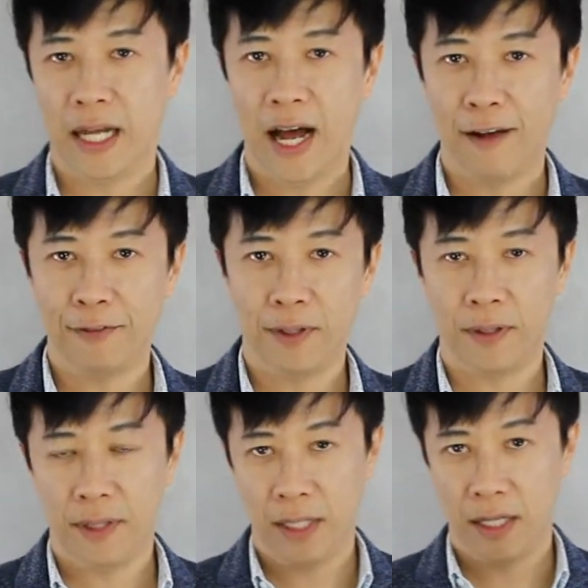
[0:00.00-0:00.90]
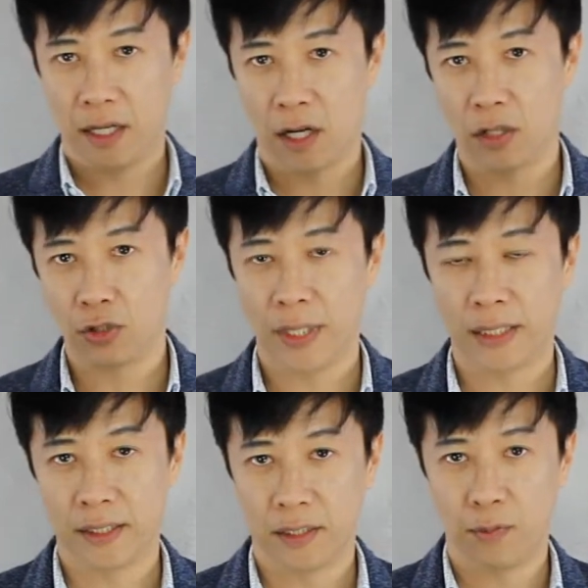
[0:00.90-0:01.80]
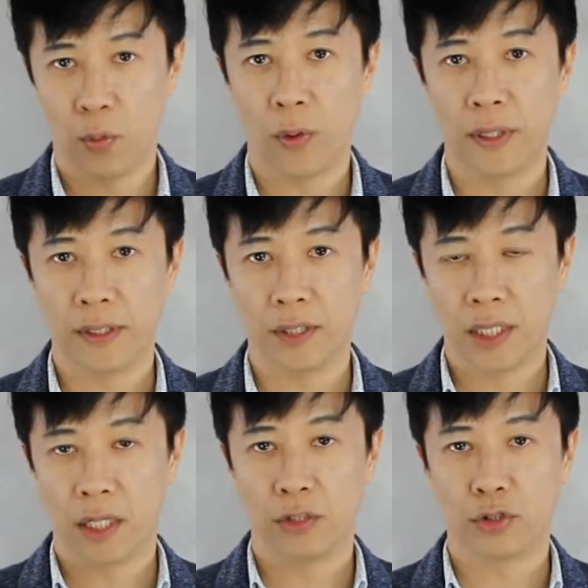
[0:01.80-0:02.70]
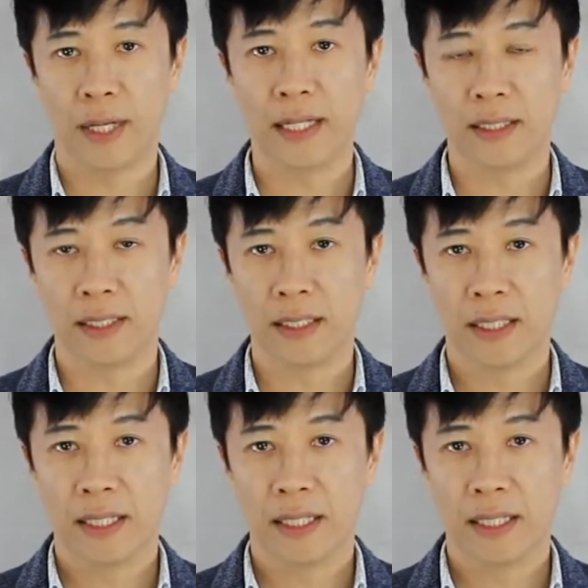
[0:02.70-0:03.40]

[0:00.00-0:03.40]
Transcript: after the contract is awarded to the contractor,